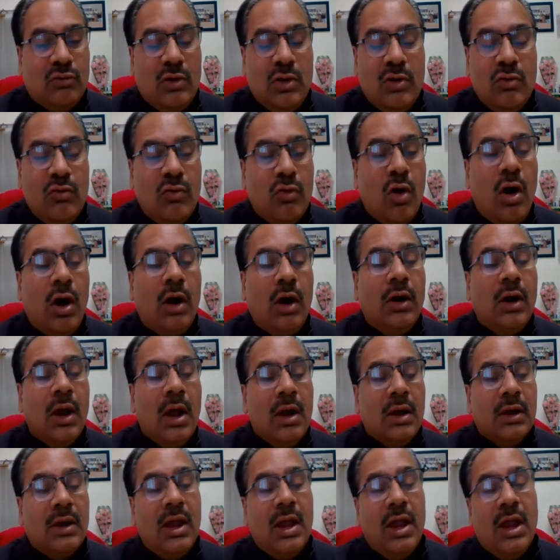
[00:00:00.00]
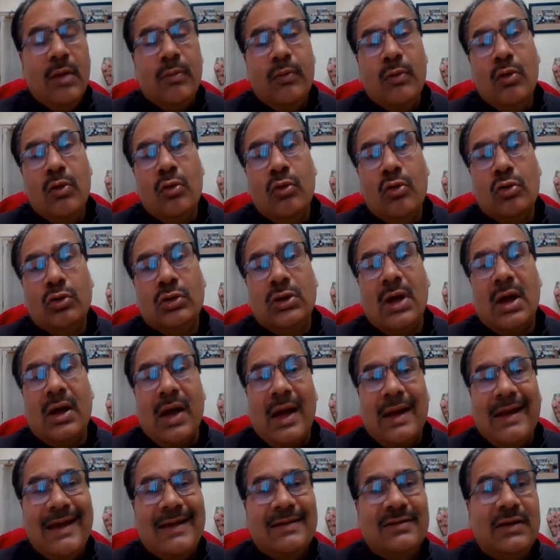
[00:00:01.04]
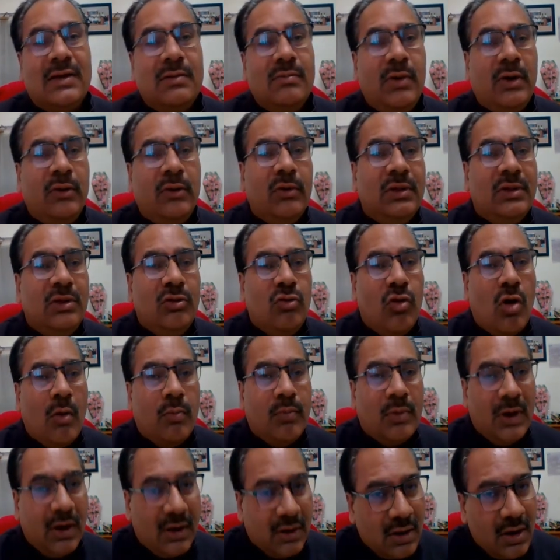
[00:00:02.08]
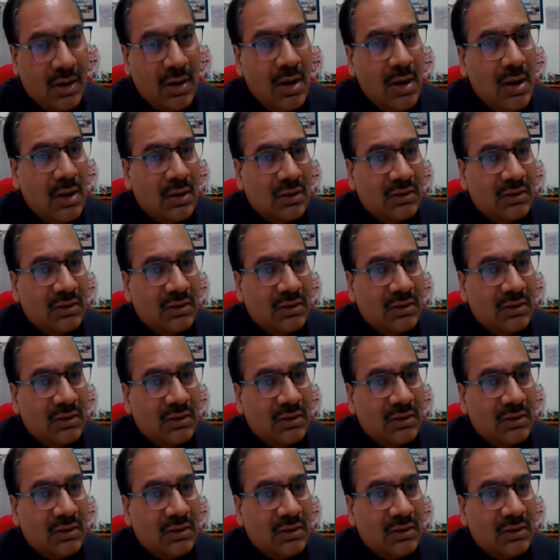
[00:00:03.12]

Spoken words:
So you got, if you know the connection between the operator,